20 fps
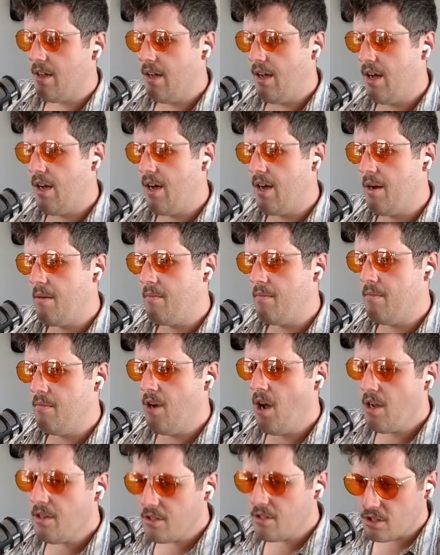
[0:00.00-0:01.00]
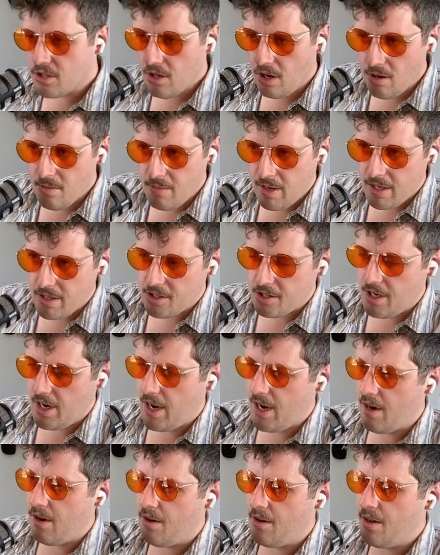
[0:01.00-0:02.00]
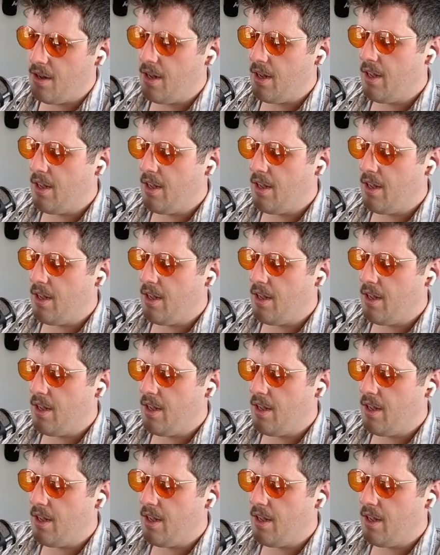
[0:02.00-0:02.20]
Not so much now,